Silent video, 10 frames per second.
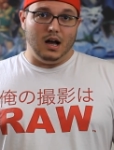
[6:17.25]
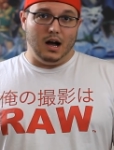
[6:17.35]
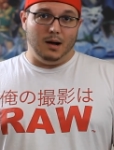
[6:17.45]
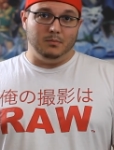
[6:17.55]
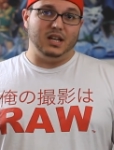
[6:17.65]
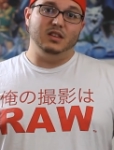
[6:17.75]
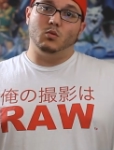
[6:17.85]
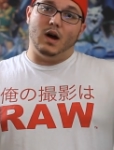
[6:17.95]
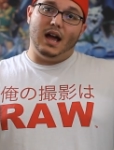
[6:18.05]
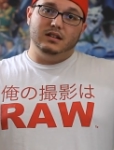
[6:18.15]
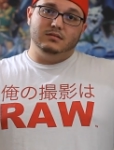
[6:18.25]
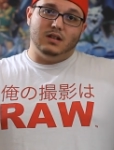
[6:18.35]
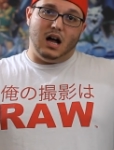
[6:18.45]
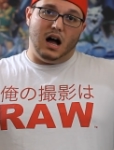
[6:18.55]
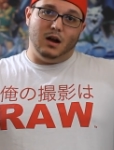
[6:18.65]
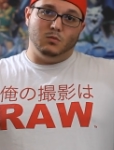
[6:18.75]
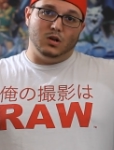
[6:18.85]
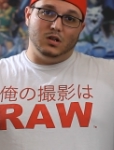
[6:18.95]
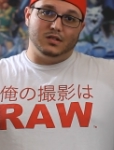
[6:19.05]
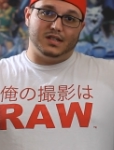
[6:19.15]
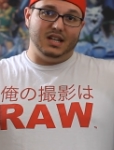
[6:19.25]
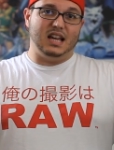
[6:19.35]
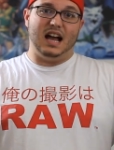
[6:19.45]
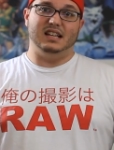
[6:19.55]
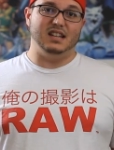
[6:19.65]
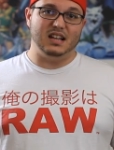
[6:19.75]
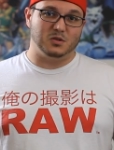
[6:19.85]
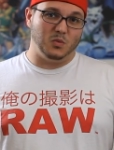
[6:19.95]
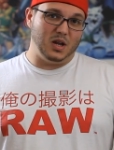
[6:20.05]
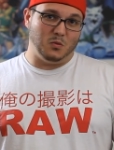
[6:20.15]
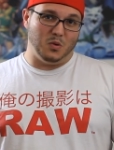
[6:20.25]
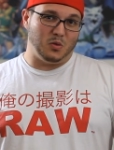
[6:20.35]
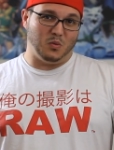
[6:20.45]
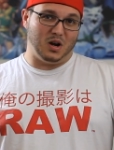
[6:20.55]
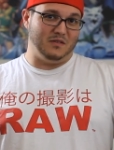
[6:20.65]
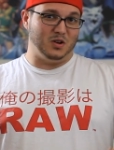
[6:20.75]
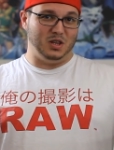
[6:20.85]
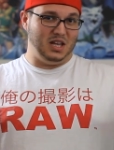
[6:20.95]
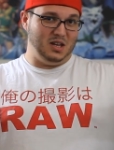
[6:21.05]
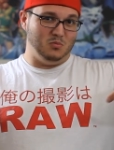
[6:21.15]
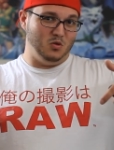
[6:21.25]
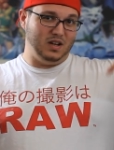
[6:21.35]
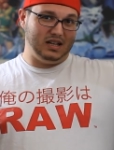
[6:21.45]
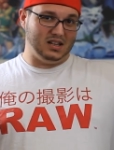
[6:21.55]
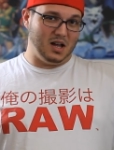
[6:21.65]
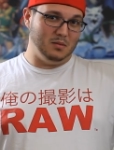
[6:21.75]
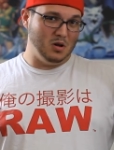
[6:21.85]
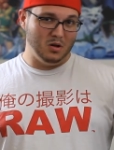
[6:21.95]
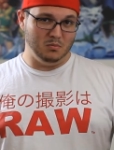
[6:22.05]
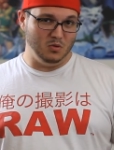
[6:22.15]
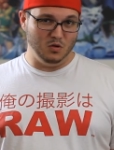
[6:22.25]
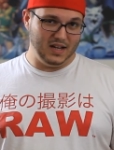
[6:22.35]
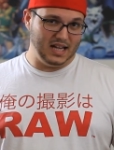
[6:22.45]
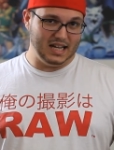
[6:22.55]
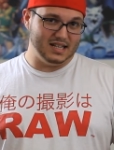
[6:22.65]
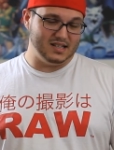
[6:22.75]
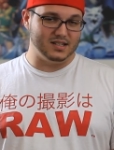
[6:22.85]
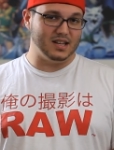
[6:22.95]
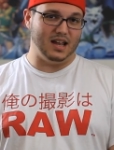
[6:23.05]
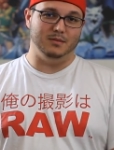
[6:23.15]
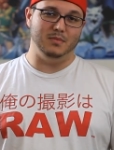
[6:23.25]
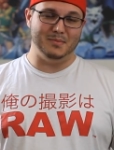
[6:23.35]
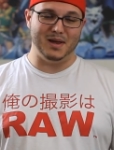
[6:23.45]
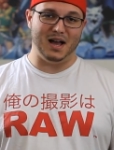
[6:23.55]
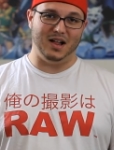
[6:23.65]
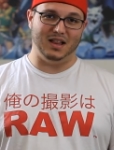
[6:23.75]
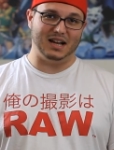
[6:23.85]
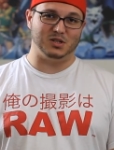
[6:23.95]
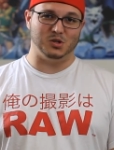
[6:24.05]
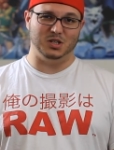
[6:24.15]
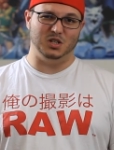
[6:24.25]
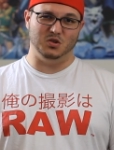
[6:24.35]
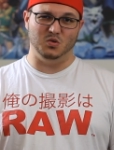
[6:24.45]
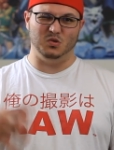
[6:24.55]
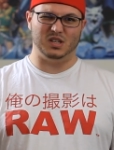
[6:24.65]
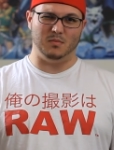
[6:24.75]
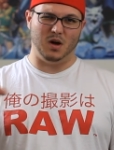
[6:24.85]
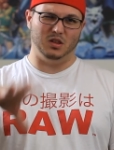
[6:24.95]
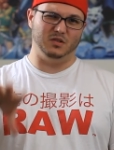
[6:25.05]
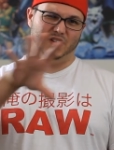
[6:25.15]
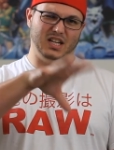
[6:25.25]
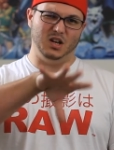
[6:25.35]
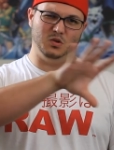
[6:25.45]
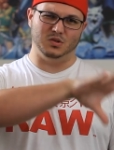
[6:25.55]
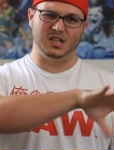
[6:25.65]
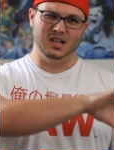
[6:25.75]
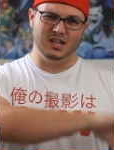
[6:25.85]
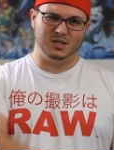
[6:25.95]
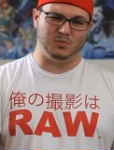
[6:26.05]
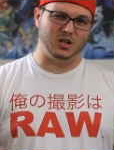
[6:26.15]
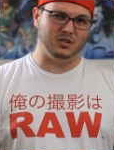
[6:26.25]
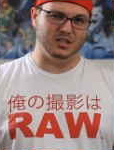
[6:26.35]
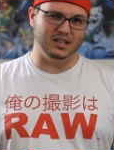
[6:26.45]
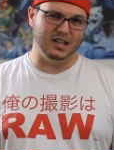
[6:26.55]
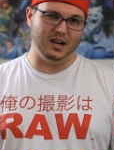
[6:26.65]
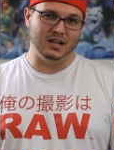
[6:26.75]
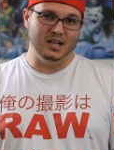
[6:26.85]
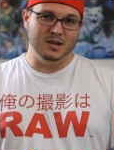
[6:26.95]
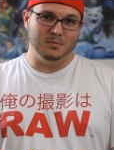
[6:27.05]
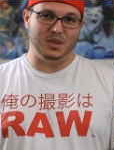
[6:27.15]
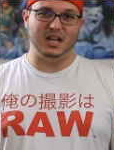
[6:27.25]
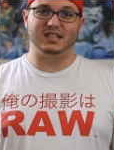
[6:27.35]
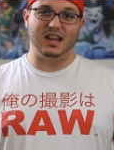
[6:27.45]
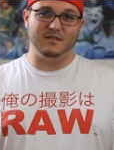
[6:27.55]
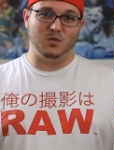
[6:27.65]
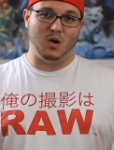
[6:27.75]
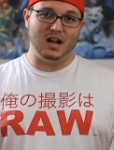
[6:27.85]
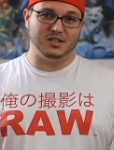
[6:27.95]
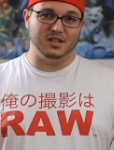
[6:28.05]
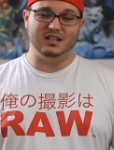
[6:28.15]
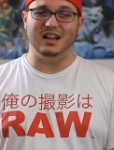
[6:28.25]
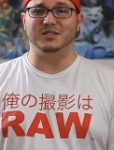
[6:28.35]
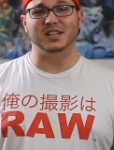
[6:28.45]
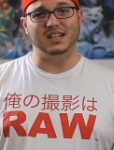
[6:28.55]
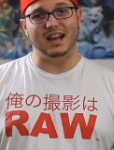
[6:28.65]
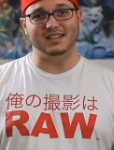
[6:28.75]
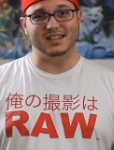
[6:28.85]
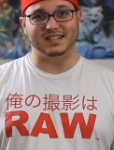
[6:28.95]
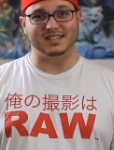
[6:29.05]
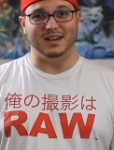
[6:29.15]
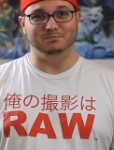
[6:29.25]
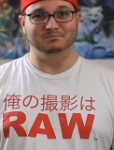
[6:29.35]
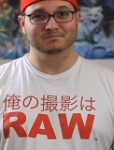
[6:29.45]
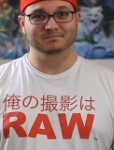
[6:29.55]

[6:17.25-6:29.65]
Um, but either way, I will see you guys next week with whatever the movie club movie is, and maybe I'll actually do some other videos sprinkled in there. But thanks again for watching, and I'll see you guys next time.